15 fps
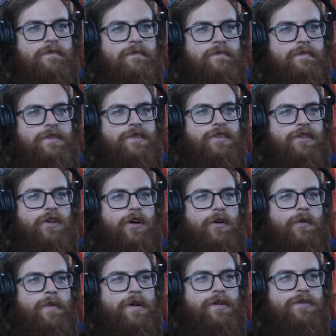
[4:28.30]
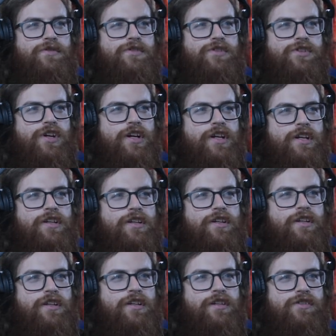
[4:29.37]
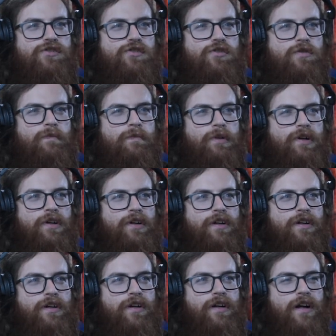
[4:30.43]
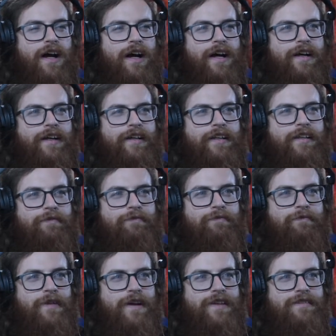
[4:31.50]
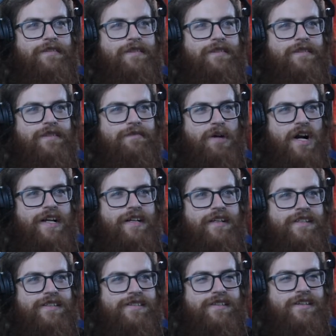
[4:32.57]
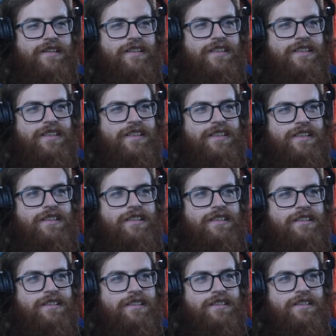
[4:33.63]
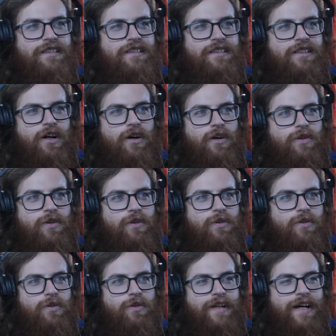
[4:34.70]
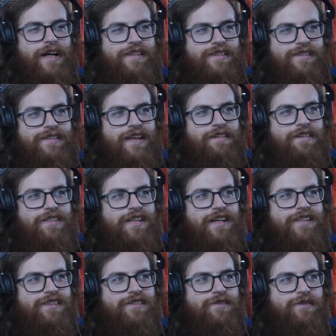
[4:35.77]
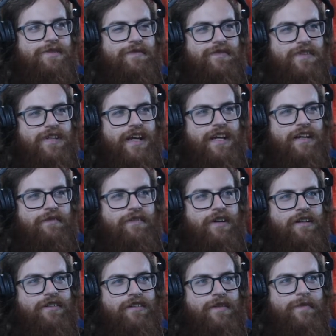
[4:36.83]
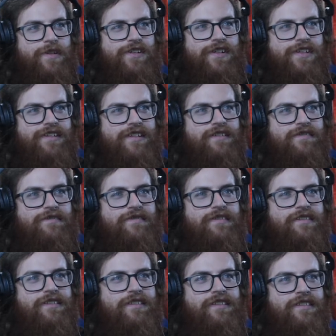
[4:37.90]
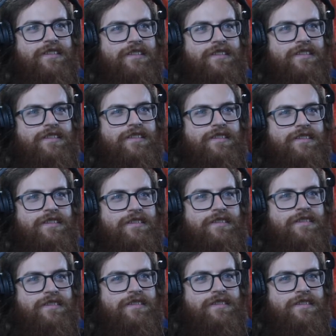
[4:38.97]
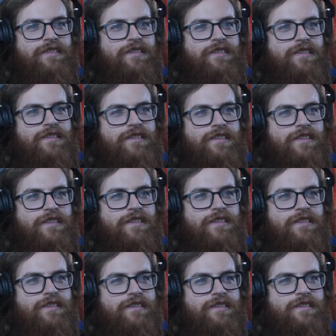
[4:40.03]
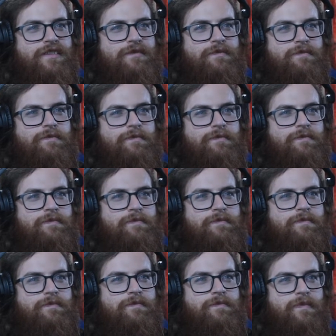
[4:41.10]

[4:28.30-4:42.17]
Slow motion, super high red the brightness. Oh, nice. That was a nice use of the negative color imaging stuff. I've had enough. Who do you think you are, anyway? Here